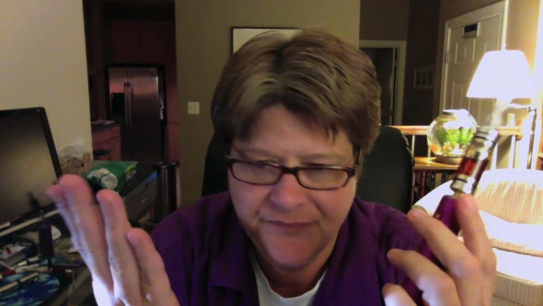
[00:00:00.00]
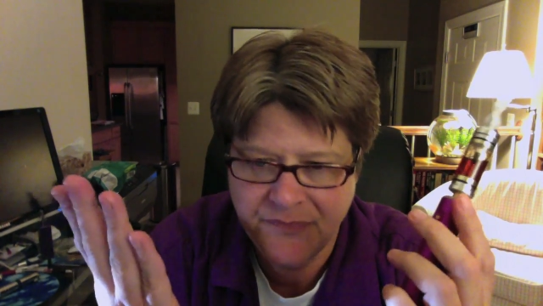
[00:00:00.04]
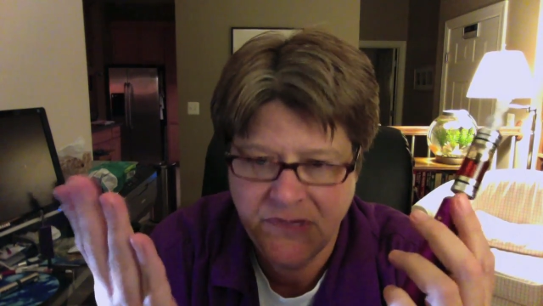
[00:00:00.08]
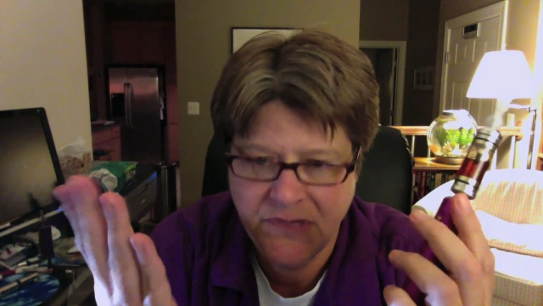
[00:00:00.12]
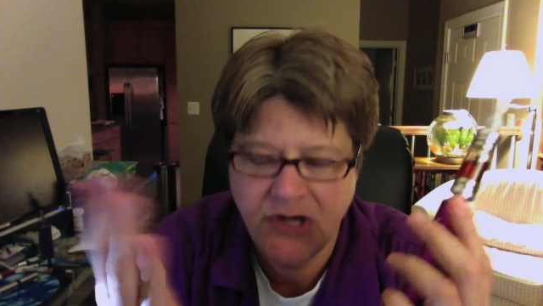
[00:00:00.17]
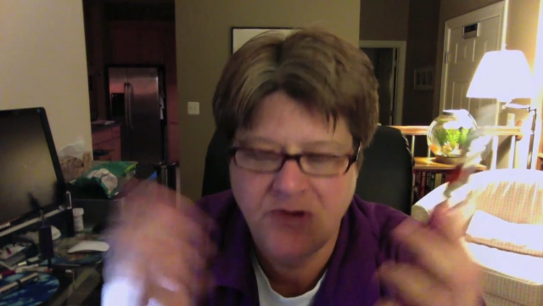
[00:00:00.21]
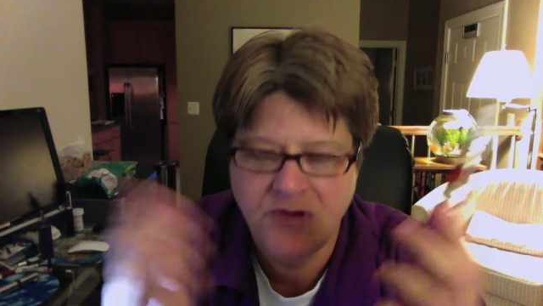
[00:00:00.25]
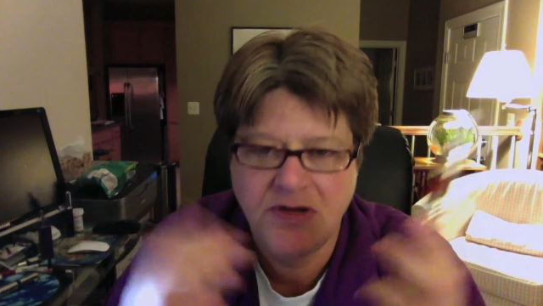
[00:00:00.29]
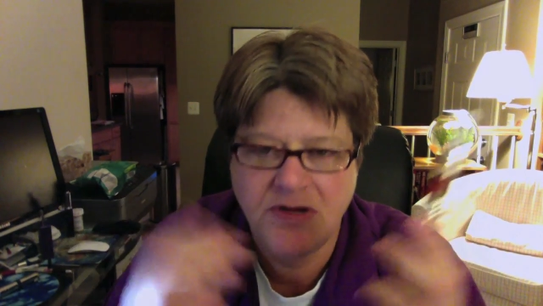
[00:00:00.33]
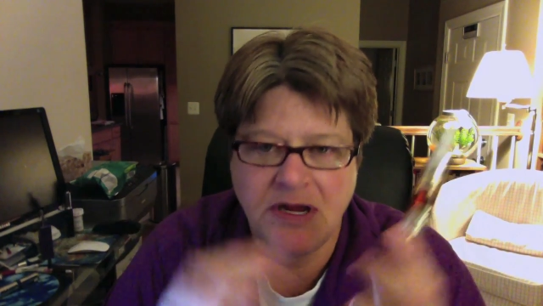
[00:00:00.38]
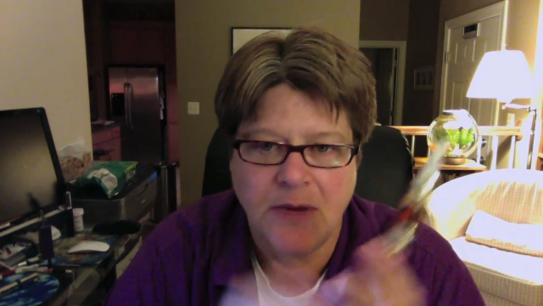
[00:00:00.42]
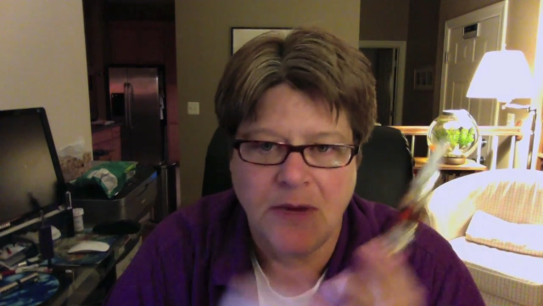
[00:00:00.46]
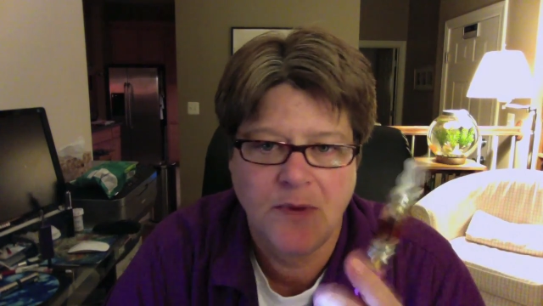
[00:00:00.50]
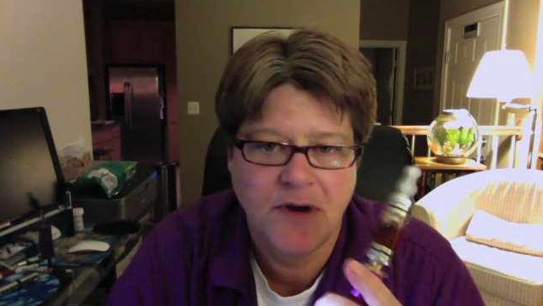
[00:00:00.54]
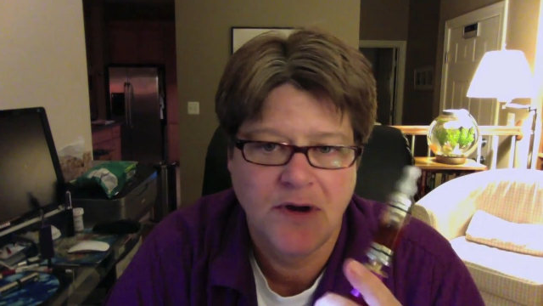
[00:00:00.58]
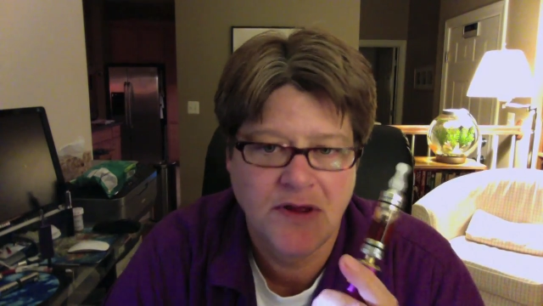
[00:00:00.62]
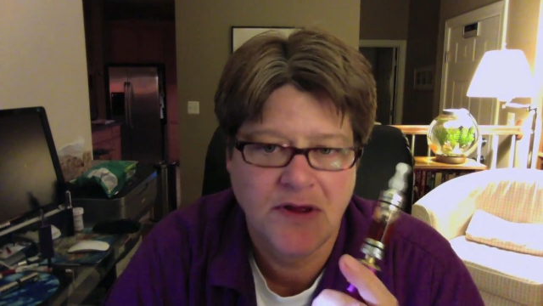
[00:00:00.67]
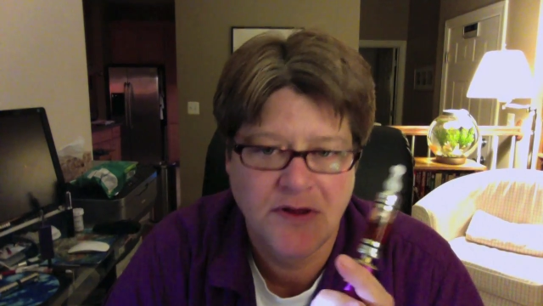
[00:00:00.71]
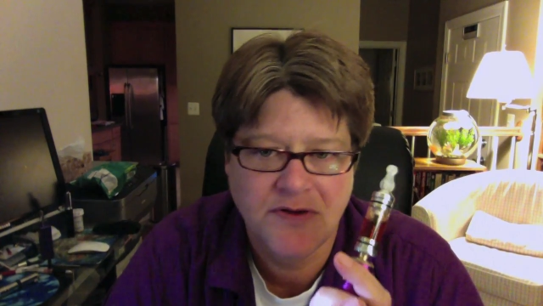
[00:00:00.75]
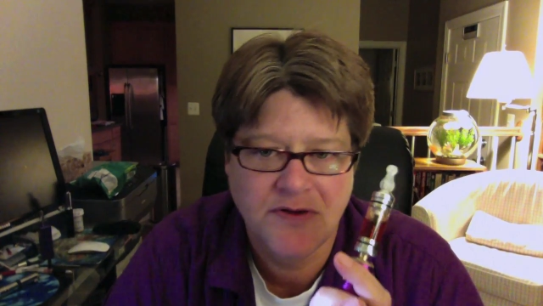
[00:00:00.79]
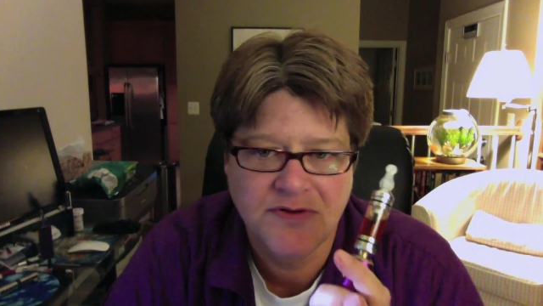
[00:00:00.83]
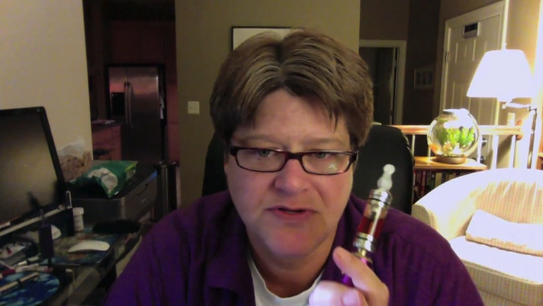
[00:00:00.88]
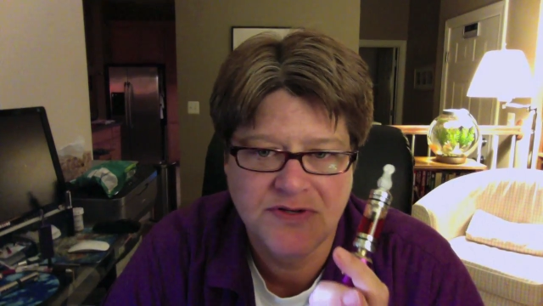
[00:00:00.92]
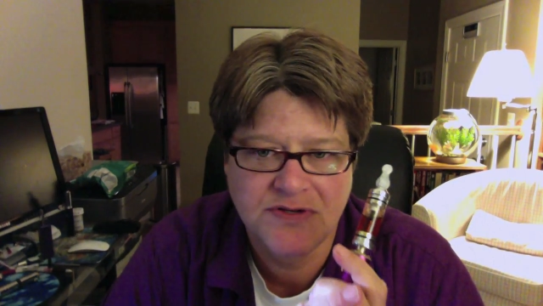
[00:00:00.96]
you can get one of
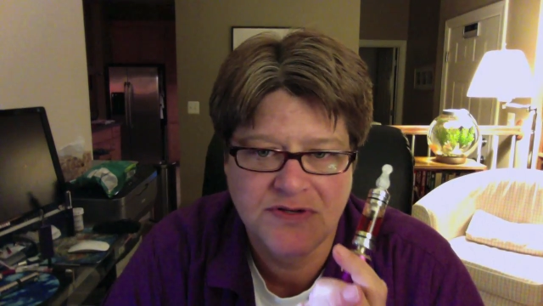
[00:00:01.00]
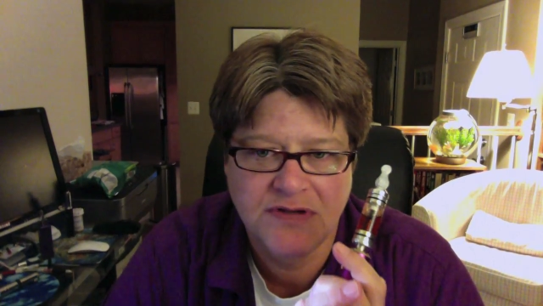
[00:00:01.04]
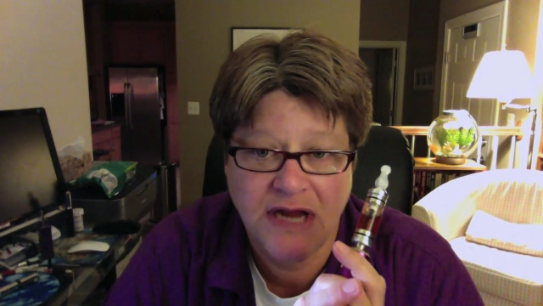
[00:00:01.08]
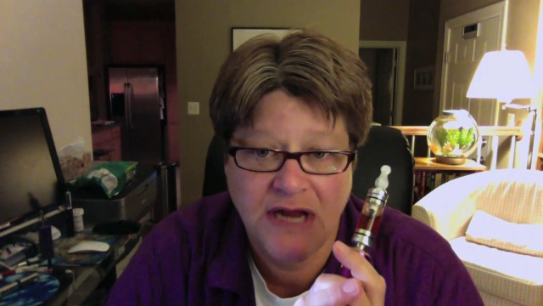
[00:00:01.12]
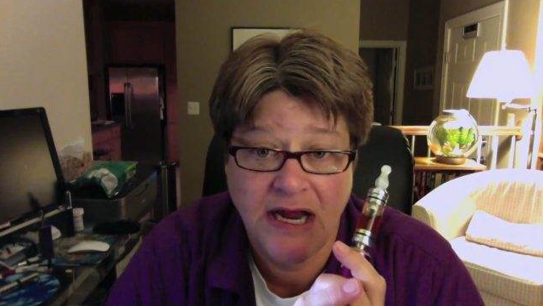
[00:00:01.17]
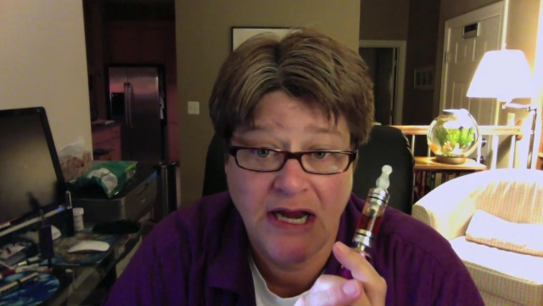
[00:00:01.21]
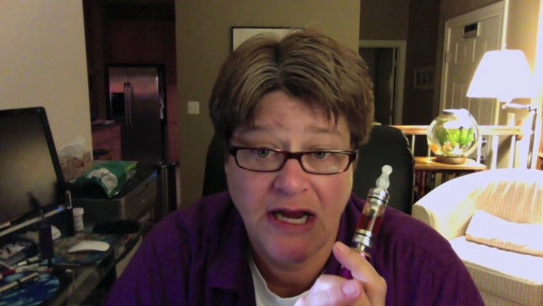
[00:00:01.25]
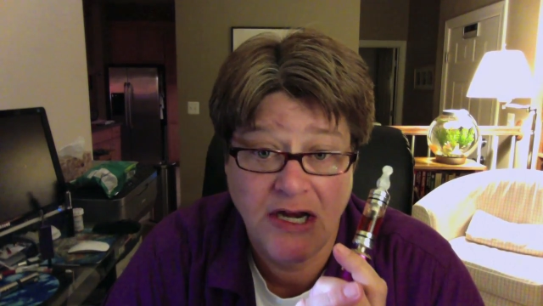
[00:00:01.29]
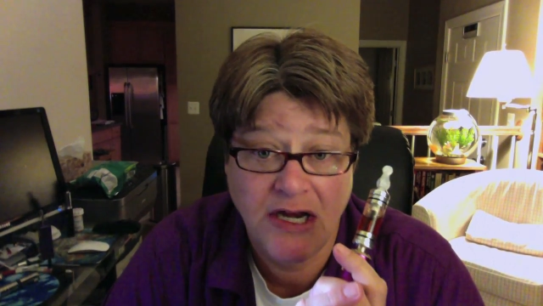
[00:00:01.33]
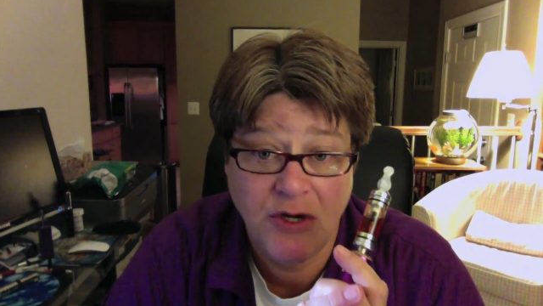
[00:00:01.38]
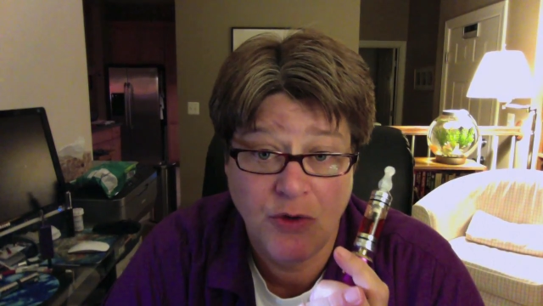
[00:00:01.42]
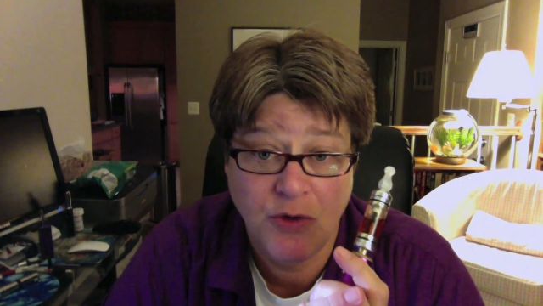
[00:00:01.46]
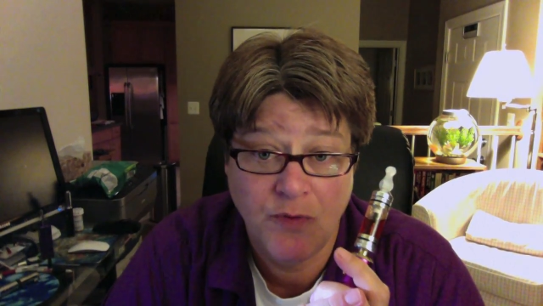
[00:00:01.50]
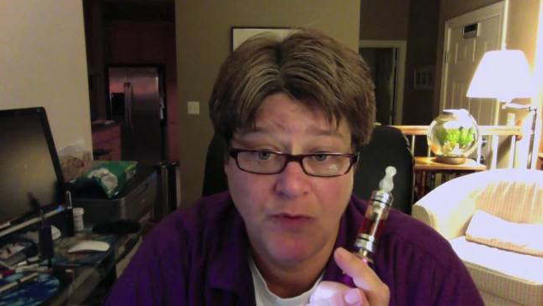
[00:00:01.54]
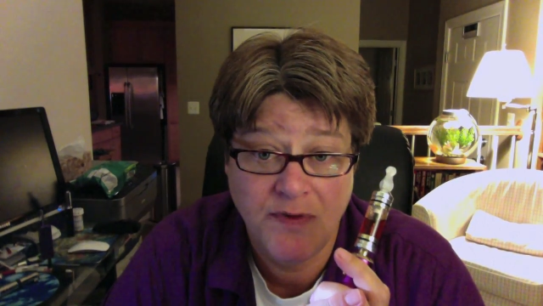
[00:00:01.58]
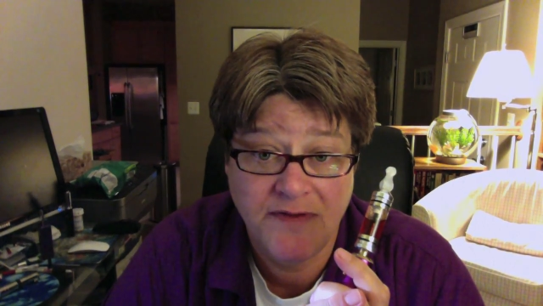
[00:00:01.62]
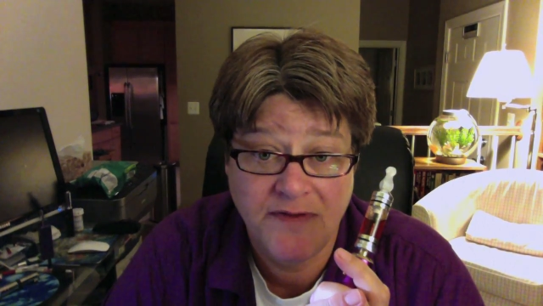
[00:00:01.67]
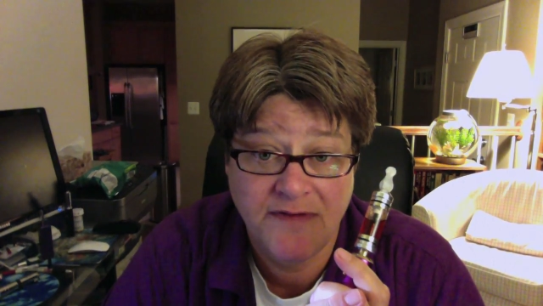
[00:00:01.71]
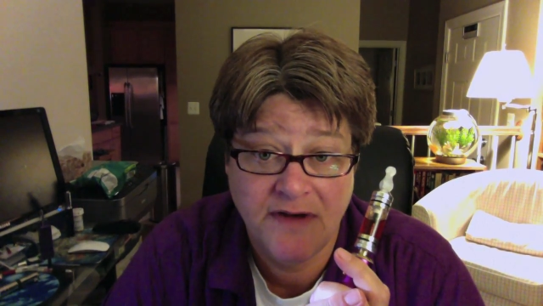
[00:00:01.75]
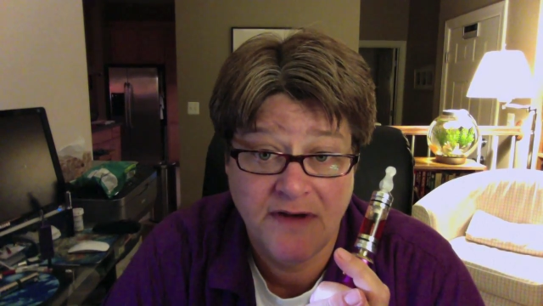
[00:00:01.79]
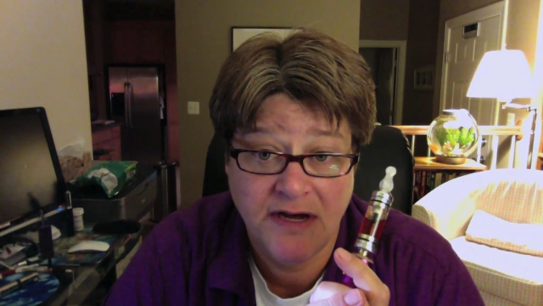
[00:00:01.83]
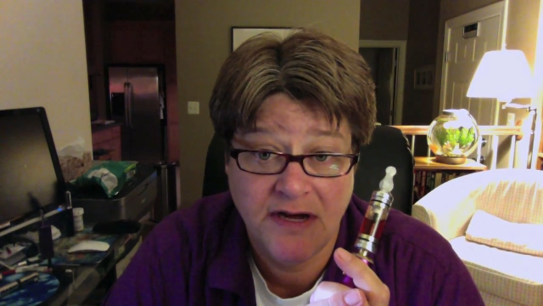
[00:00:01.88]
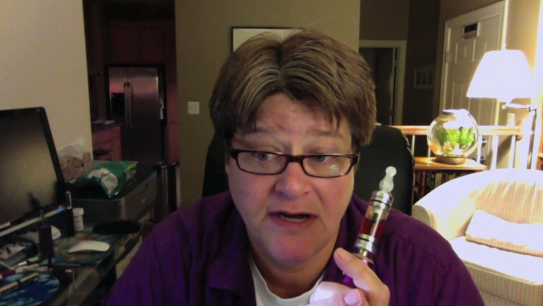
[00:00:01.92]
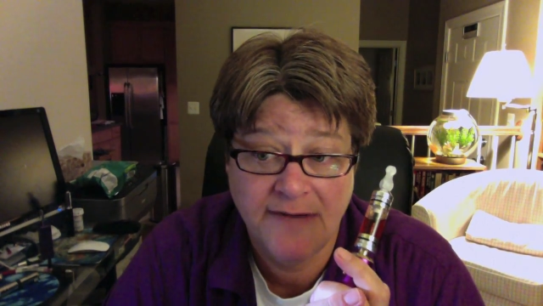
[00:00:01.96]
those and you'll be
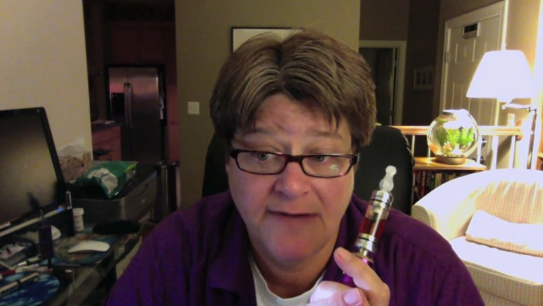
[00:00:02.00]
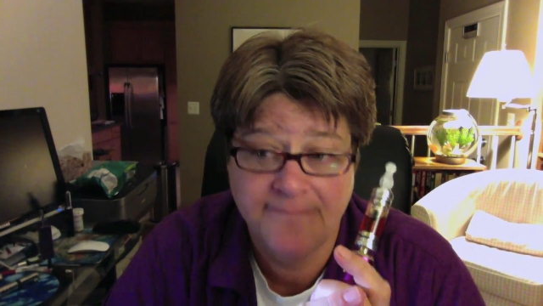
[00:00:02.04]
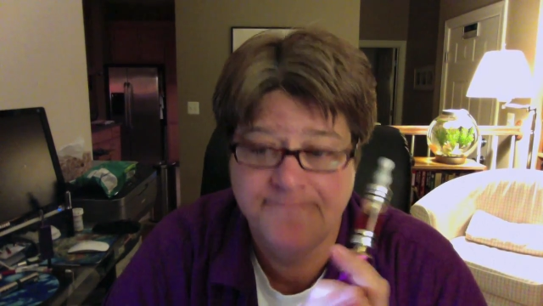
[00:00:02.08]
fine.